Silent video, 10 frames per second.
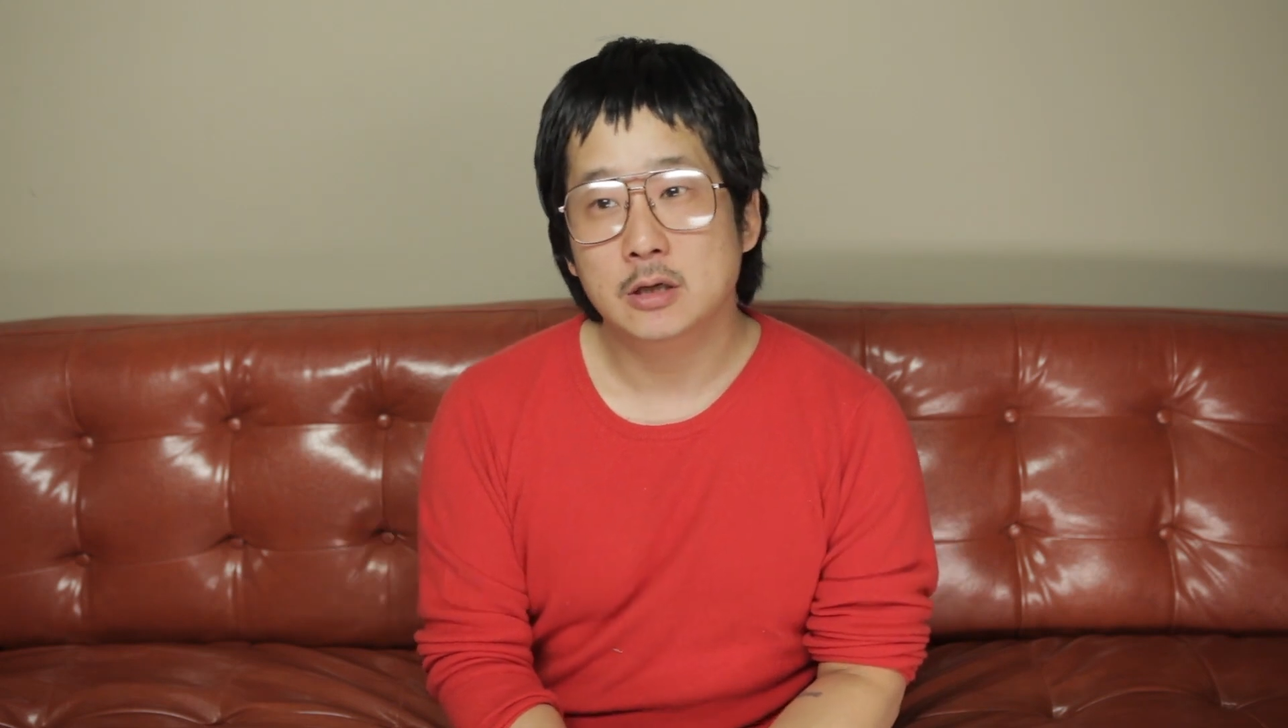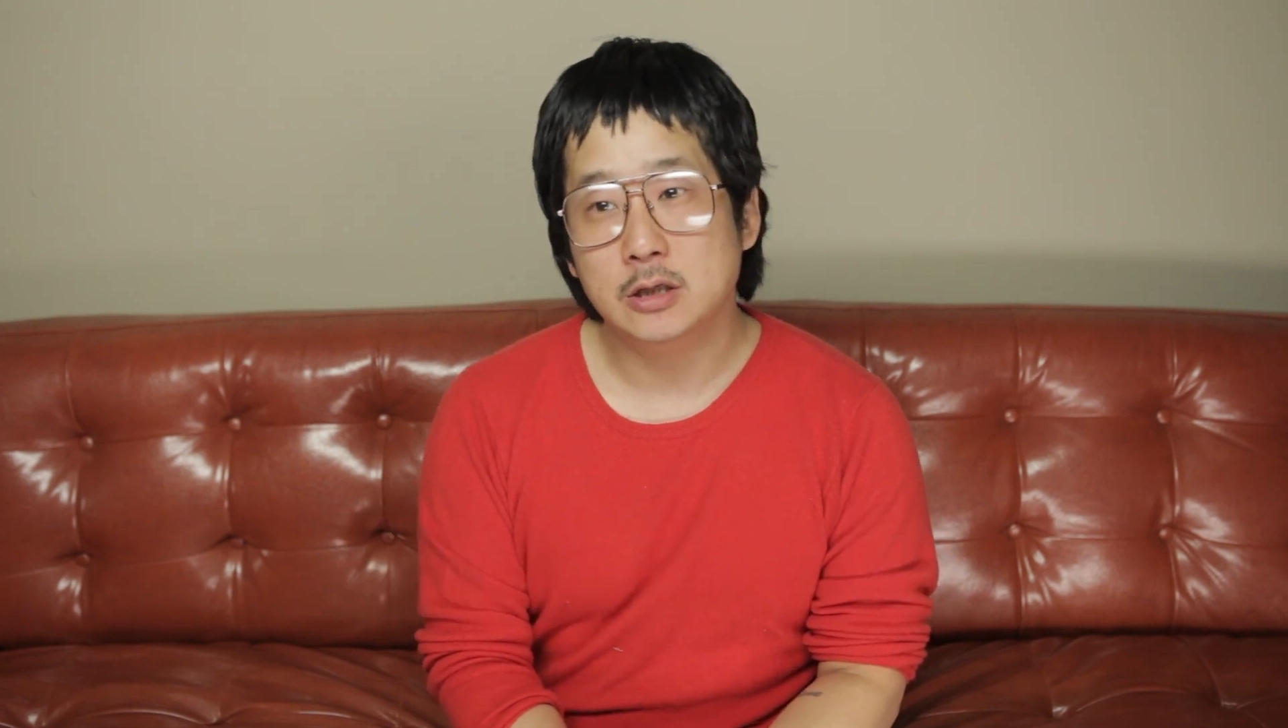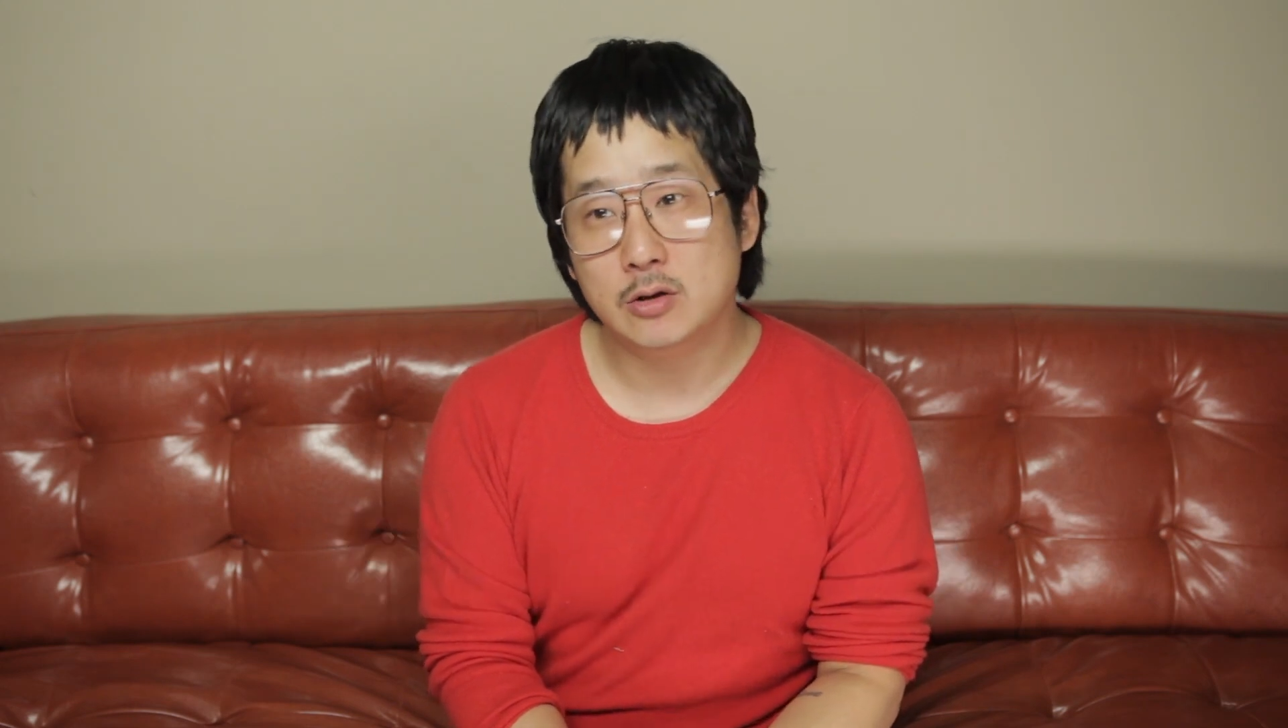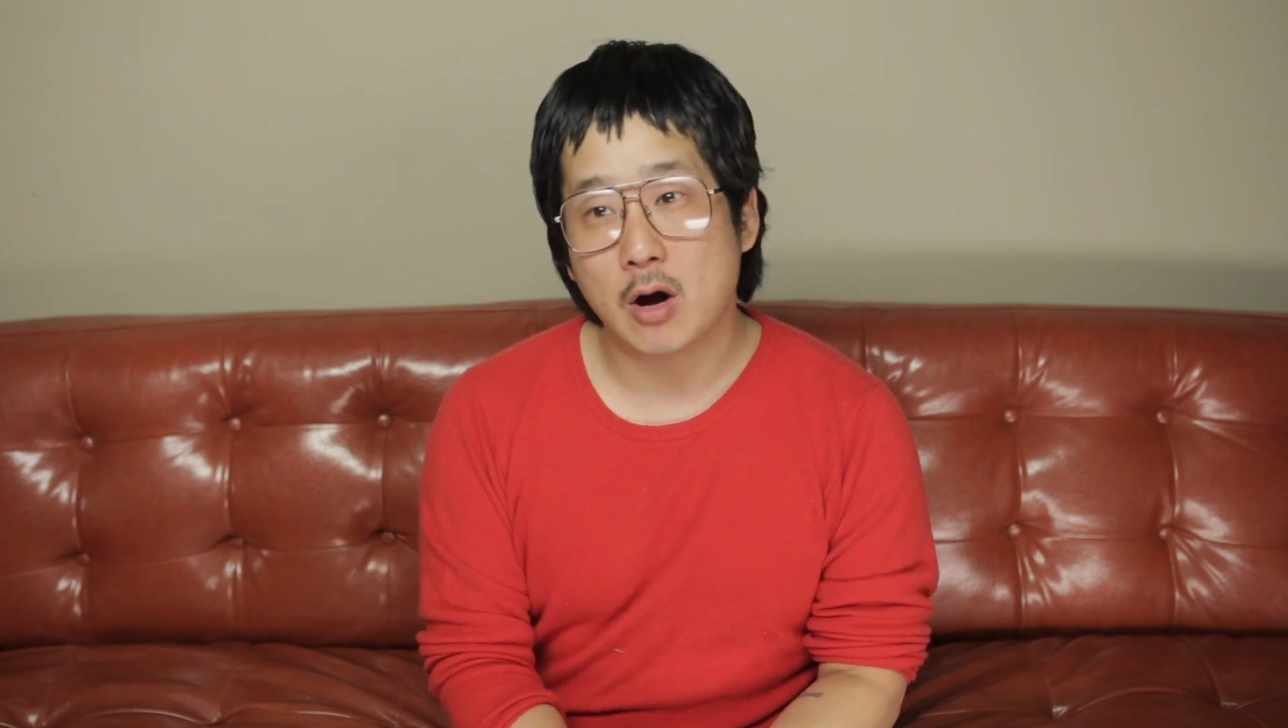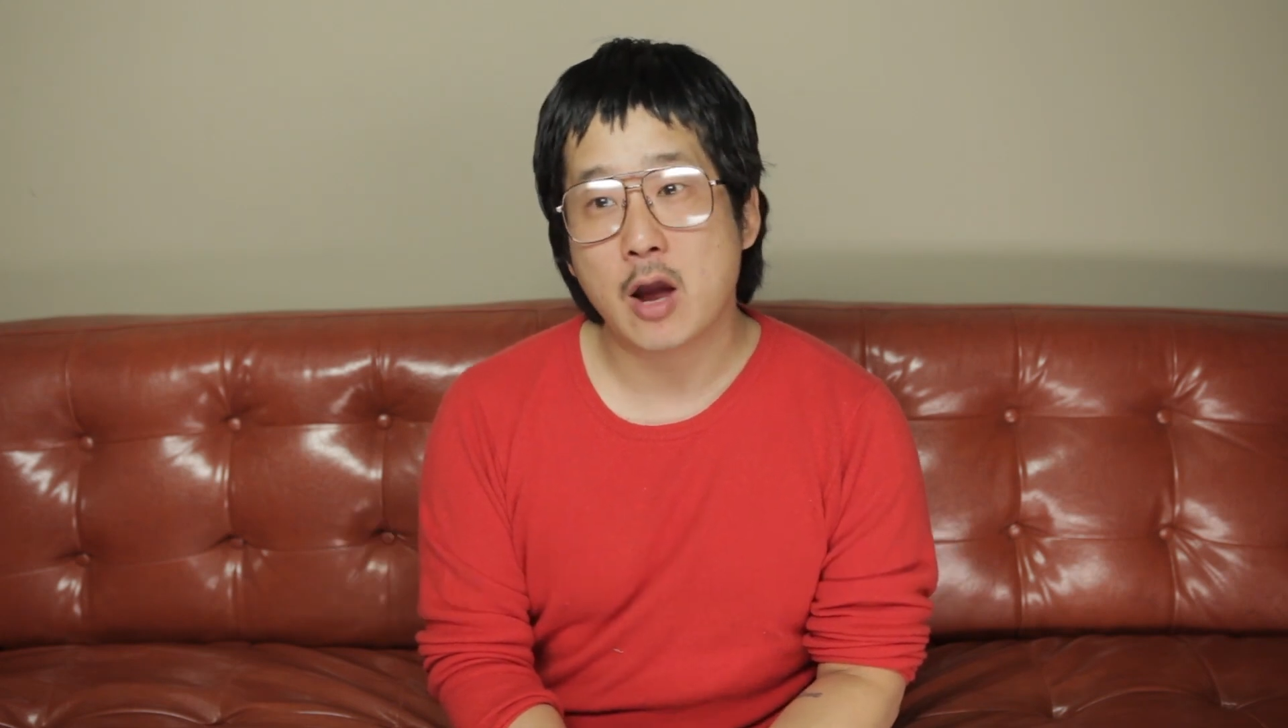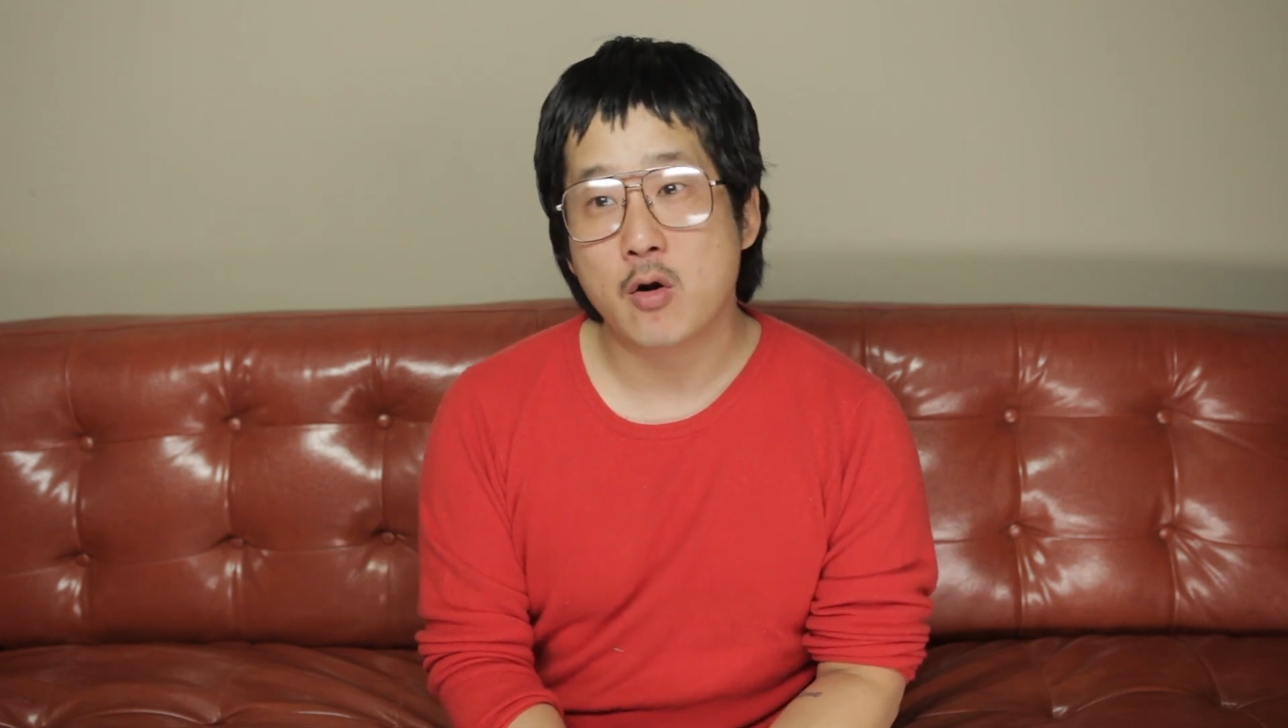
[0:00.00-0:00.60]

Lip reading: you know, I